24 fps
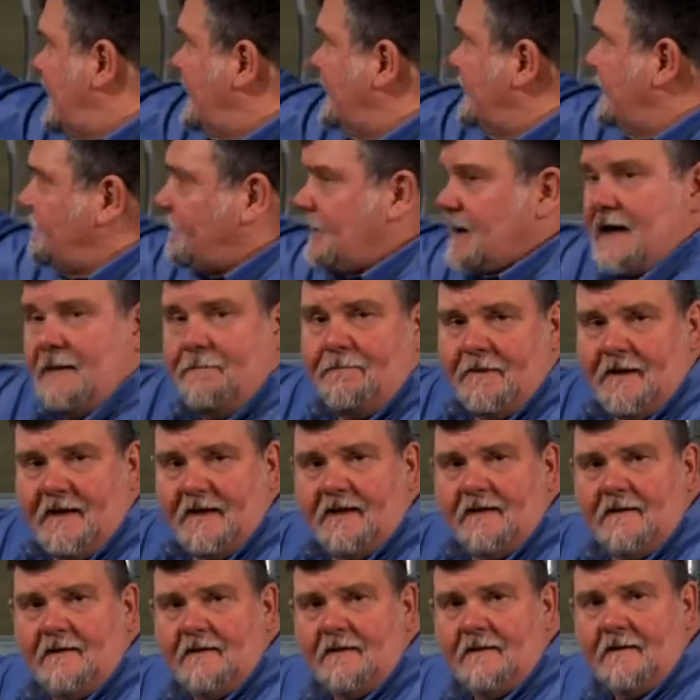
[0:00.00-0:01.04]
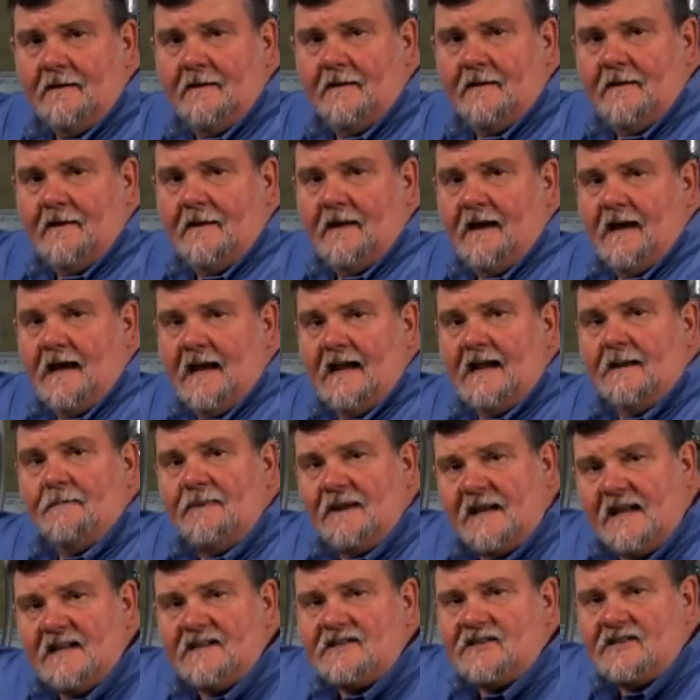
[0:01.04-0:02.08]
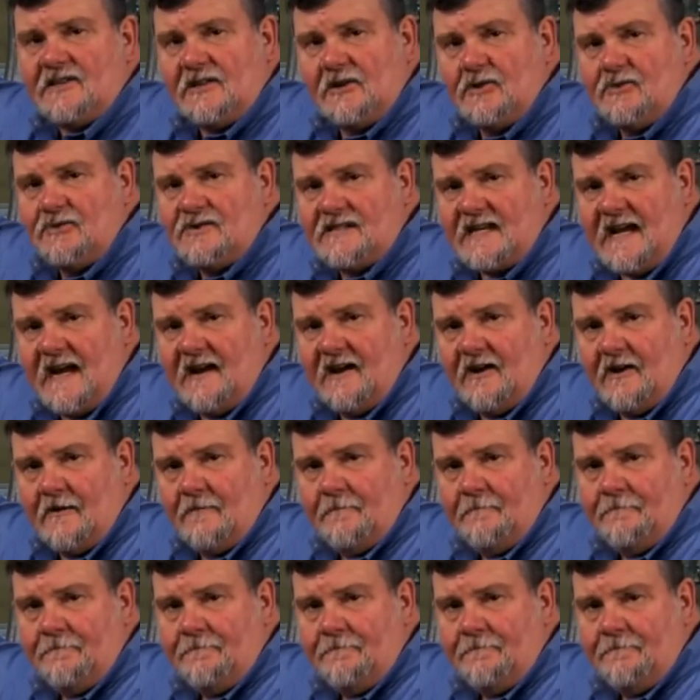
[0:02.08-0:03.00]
on the piping and it begins to lose air.